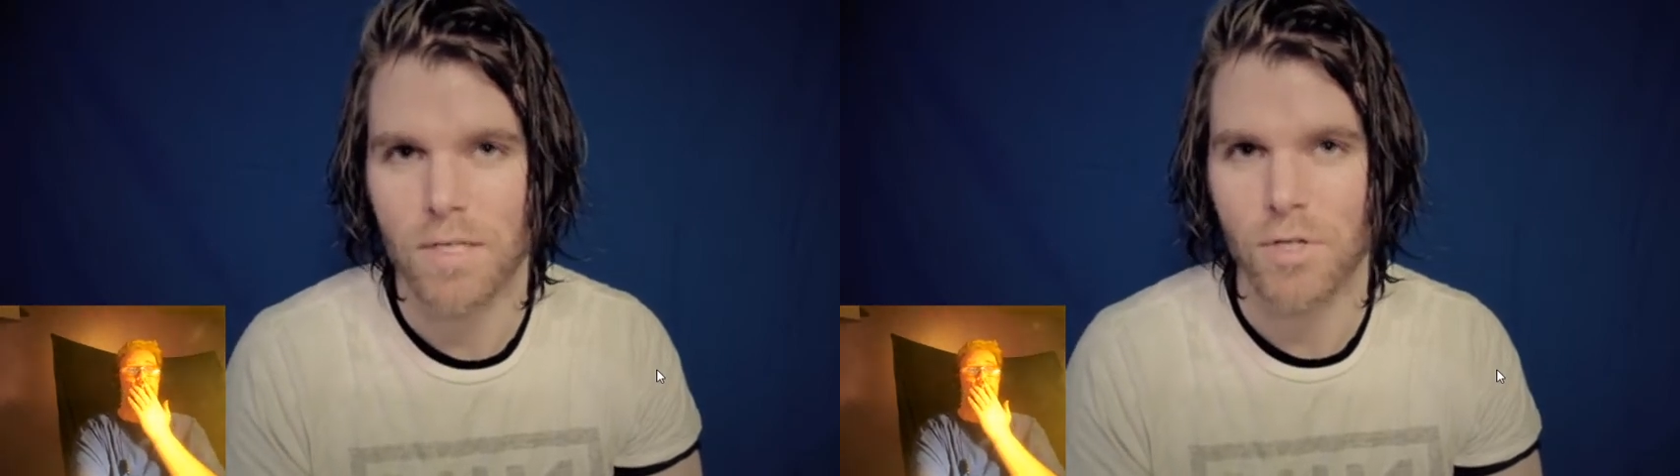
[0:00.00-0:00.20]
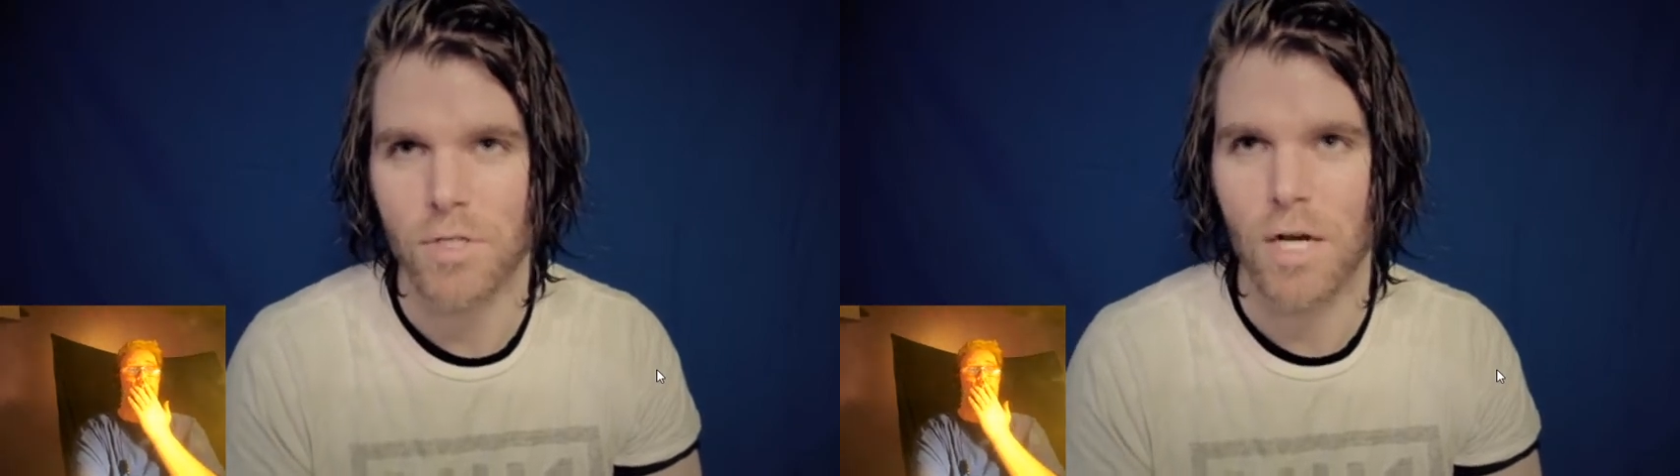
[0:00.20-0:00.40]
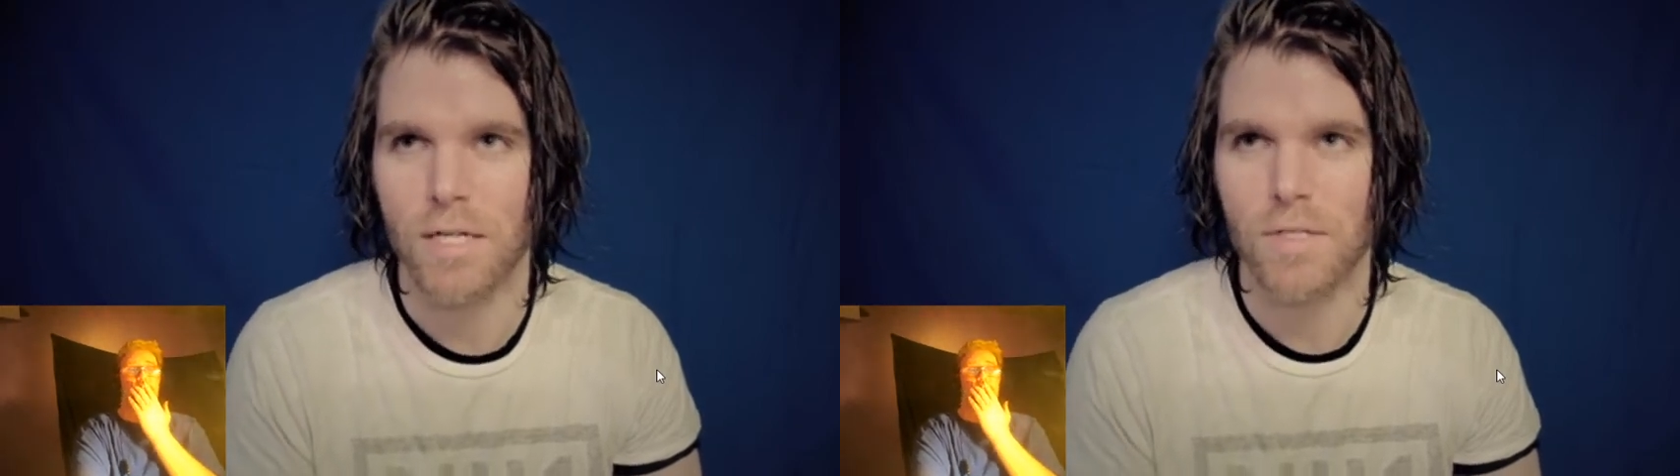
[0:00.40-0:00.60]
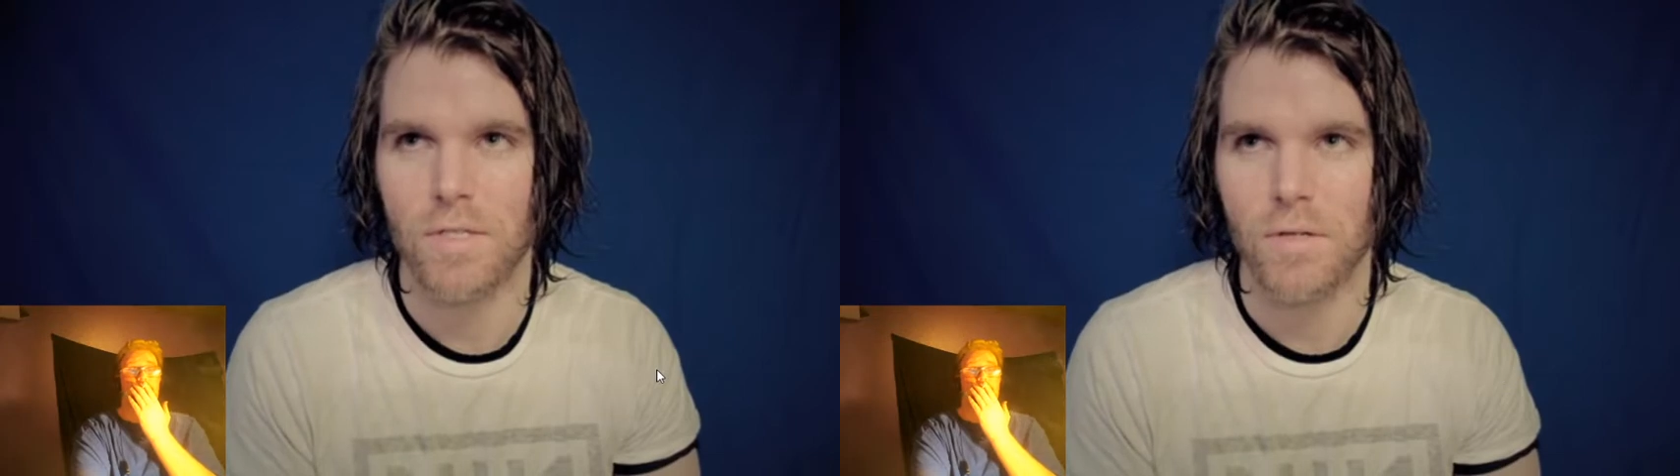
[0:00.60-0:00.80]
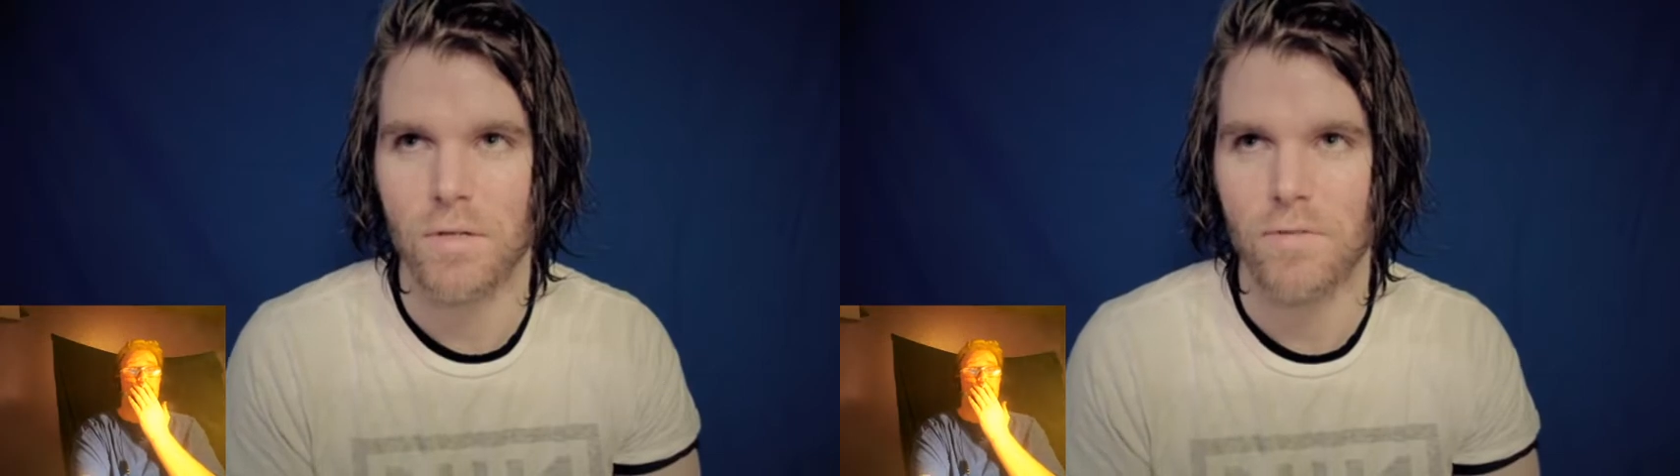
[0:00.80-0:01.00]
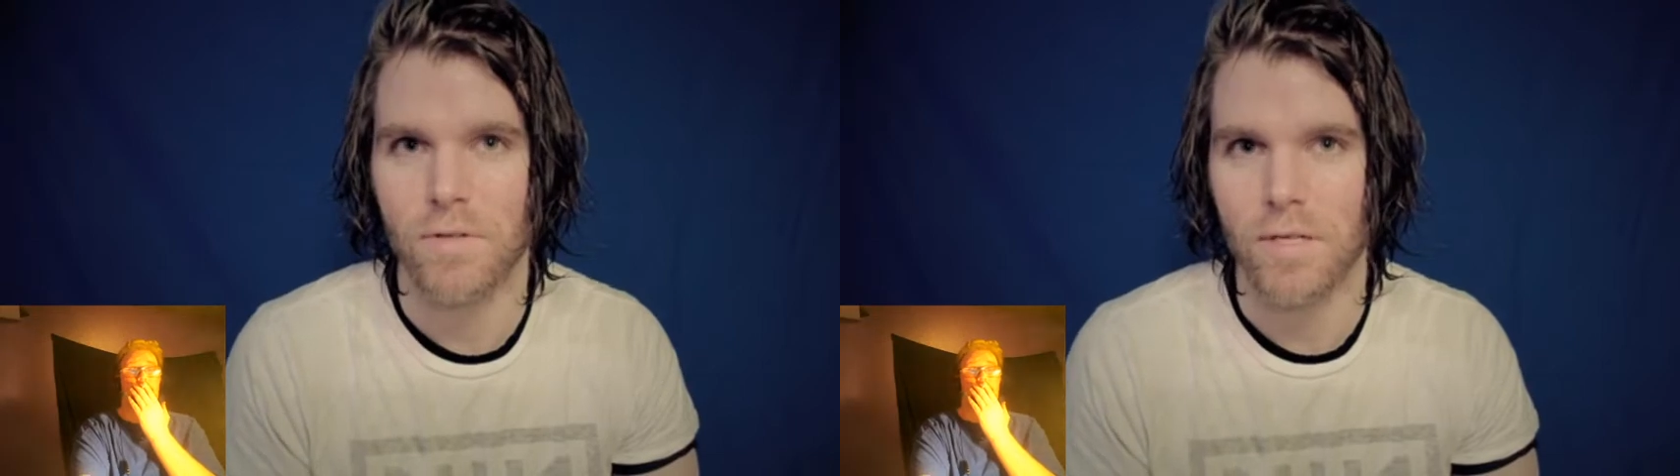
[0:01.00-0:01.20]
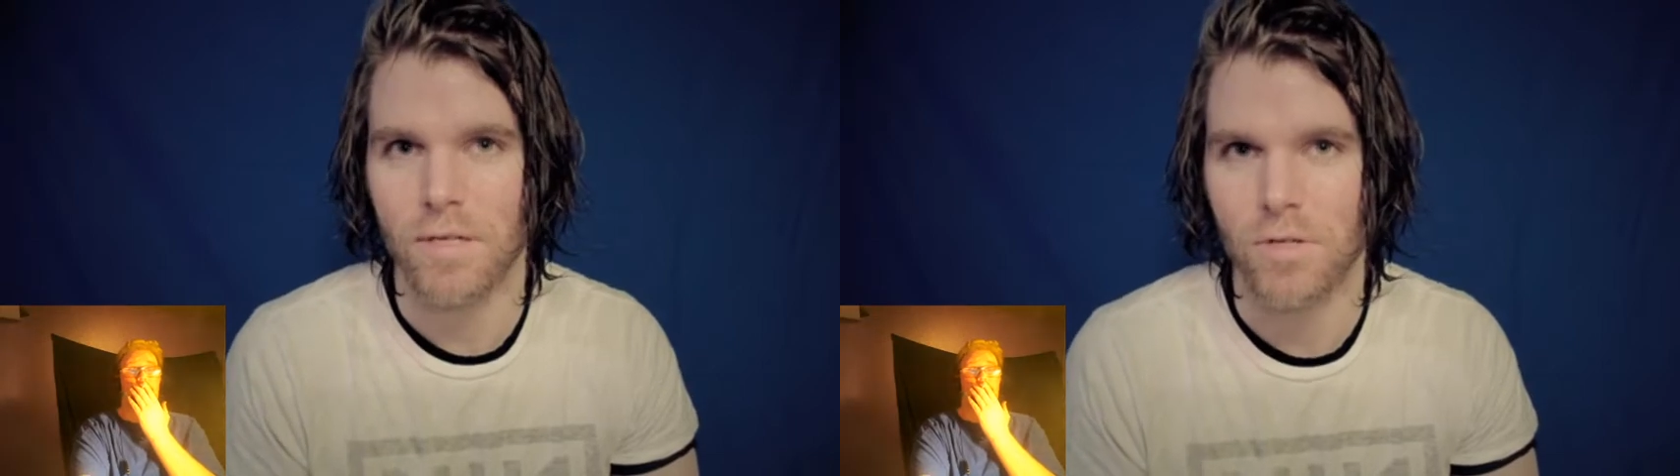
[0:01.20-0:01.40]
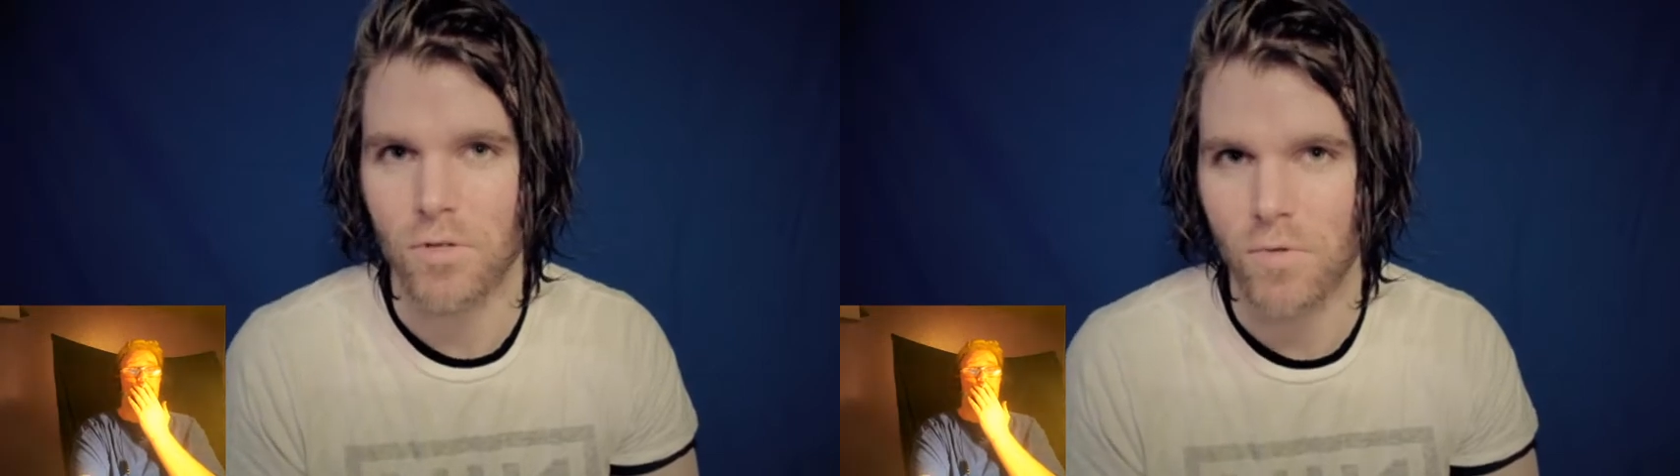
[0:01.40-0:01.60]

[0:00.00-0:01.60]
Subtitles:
that you're not necessarily feeling